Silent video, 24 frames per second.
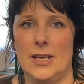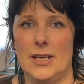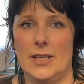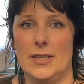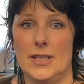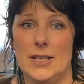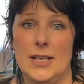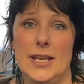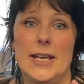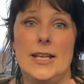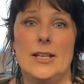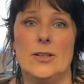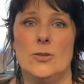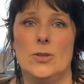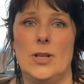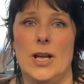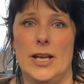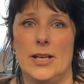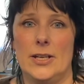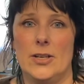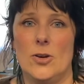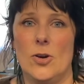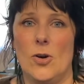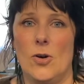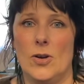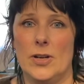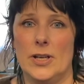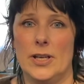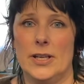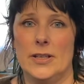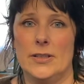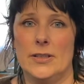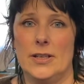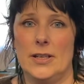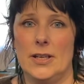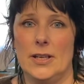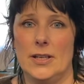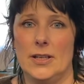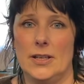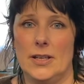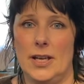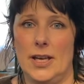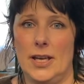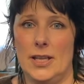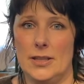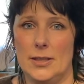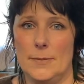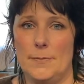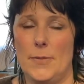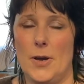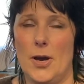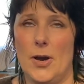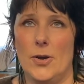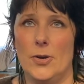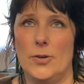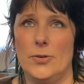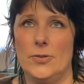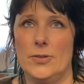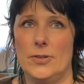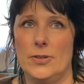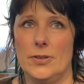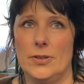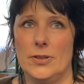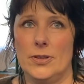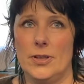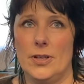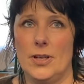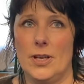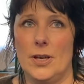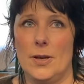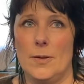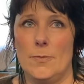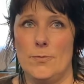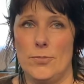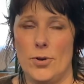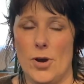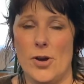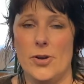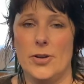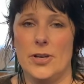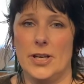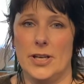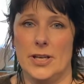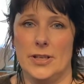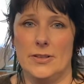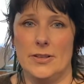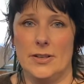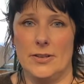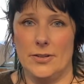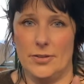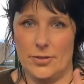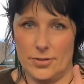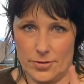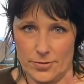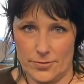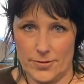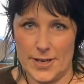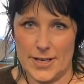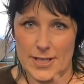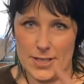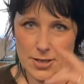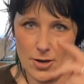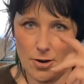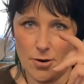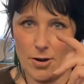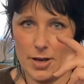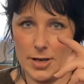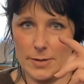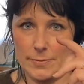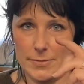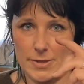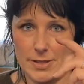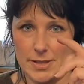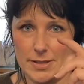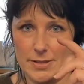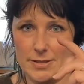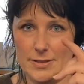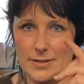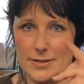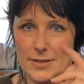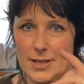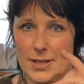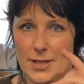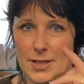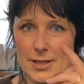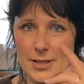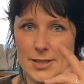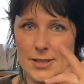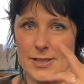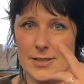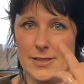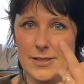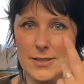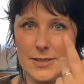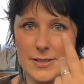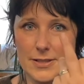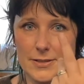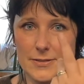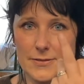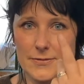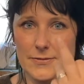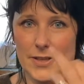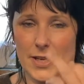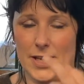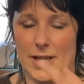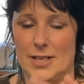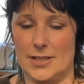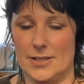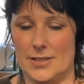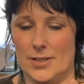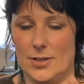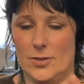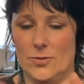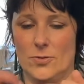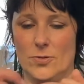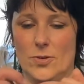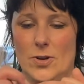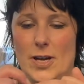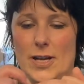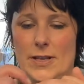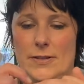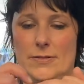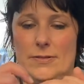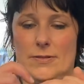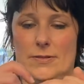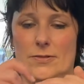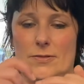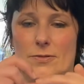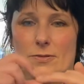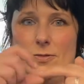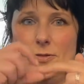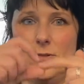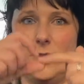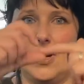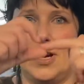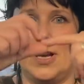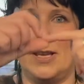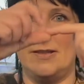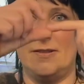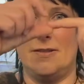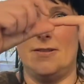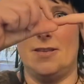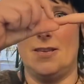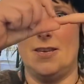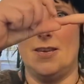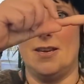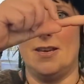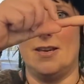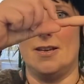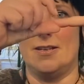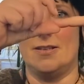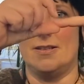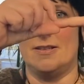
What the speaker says: the needle had gone in, hit the bone, broken 3 times in this finger, so right there.